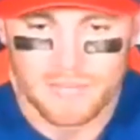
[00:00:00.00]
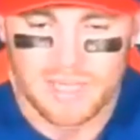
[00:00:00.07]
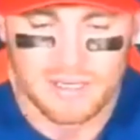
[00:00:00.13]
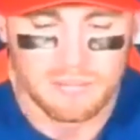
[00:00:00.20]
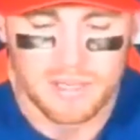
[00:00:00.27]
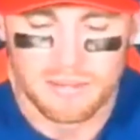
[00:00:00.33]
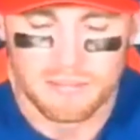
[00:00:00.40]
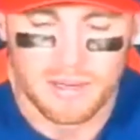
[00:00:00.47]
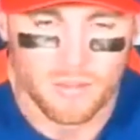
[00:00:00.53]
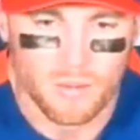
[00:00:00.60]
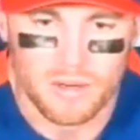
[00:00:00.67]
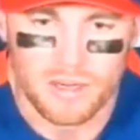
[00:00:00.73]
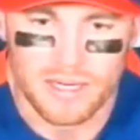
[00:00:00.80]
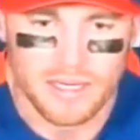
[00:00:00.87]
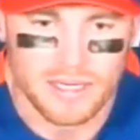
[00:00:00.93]
keep getting my
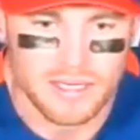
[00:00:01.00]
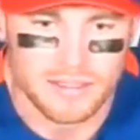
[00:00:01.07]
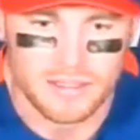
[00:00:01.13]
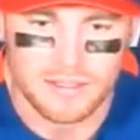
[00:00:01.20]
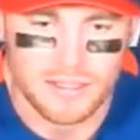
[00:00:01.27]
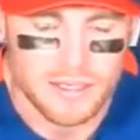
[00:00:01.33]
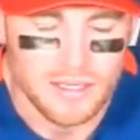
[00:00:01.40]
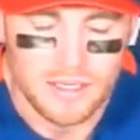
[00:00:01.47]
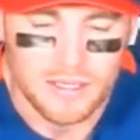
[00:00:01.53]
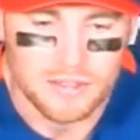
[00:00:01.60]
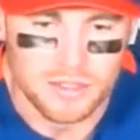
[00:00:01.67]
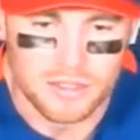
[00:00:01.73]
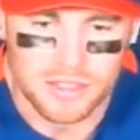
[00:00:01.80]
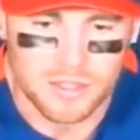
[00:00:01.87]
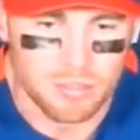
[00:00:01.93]
work in and
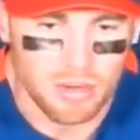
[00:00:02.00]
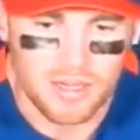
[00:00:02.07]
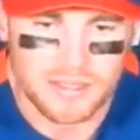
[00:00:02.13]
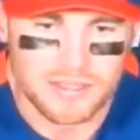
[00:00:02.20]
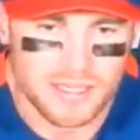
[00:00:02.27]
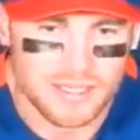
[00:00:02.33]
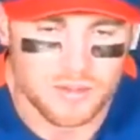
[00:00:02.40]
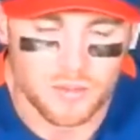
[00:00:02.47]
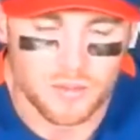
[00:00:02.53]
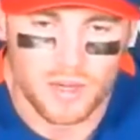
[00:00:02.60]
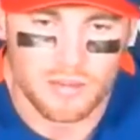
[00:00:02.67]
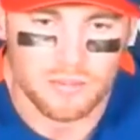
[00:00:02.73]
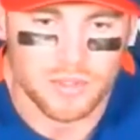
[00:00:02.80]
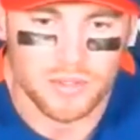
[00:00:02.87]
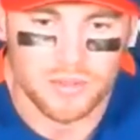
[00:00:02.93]
trust the process with what
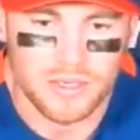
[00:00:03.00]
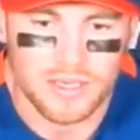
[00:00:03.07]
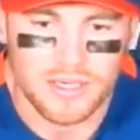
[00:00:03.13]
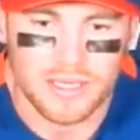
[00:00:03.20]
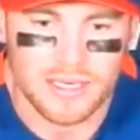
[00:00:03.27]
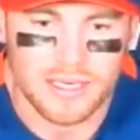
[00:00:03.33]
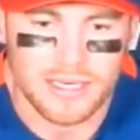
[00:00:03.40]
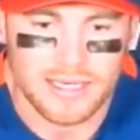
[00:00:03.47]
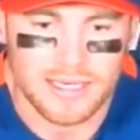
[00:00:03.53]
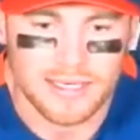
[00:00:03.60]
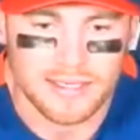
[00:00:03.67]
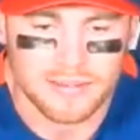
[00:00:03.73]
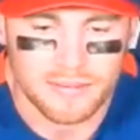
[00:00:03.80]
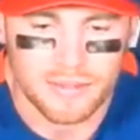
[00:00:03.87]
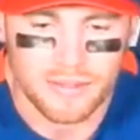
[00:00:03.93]
I'm doing. And
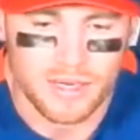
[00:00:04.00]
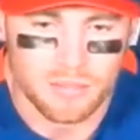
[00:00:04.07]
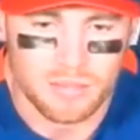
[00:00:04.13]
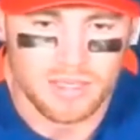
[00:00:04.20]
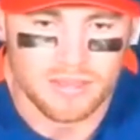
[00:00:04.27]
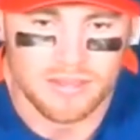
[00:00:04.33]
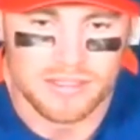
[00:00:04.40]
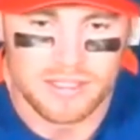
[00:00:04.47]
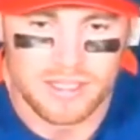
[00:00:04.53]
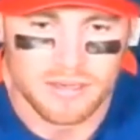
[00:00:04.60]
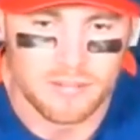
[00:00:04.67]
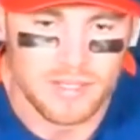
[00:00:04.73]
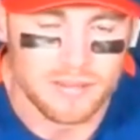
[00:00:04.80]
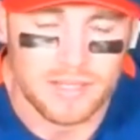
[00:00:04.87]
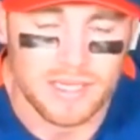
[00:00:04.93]
you know, I believe this is
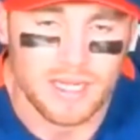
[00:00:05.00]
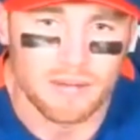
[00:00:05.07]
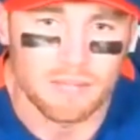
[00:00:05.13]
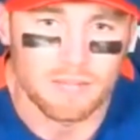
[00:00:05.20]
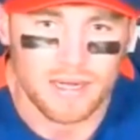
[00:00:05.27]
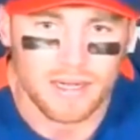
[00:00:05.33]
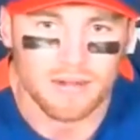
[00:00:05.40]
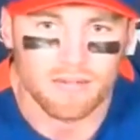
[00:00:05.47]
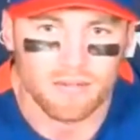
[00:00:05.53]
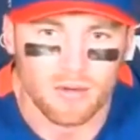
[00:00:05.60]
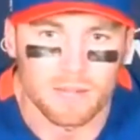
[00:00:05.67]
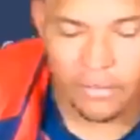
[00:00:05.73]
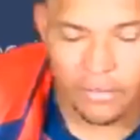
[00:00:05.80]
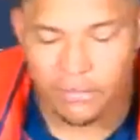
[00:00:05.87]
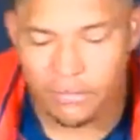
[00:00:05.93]
going to be a big comeback here
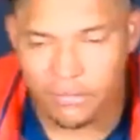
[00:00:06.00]
for me.